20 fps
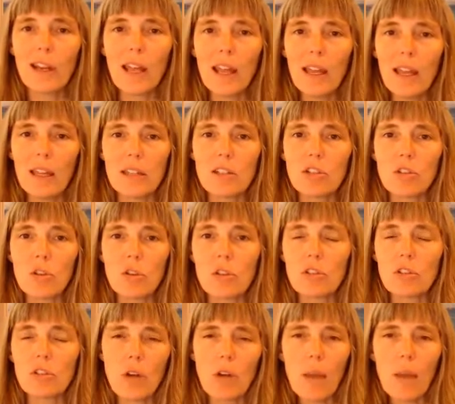edge or
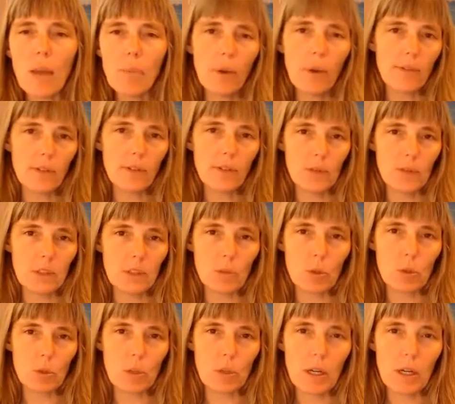a drop off of some
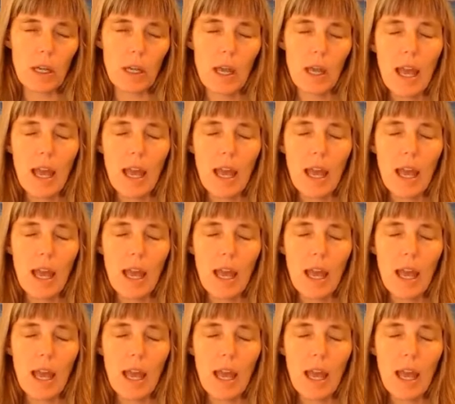sort,